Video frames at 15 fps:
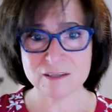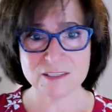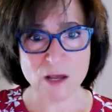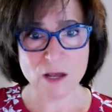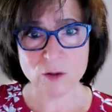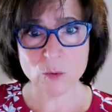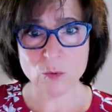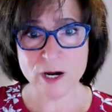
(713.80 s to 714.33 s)

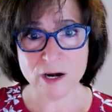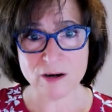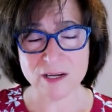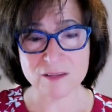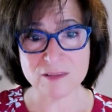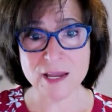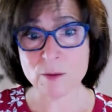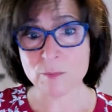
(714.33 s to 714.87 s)
Delaware,
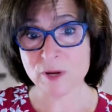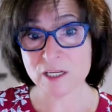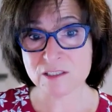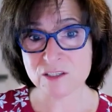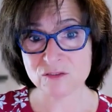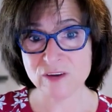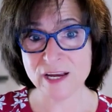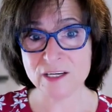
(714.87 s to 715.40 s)
and there,
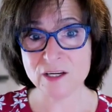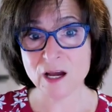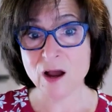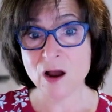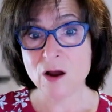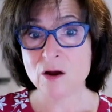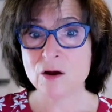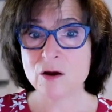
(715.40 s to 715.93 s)

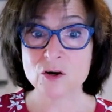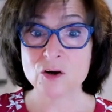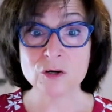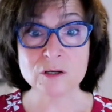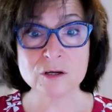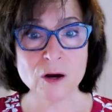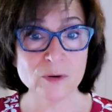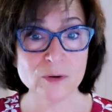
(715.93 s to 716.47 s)
Pennsylvania,
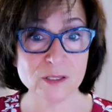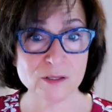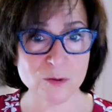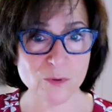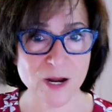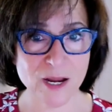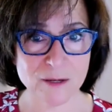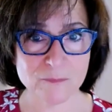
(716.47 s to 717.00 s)
could go either
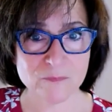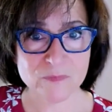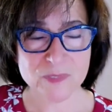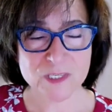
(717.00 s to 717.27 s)
way.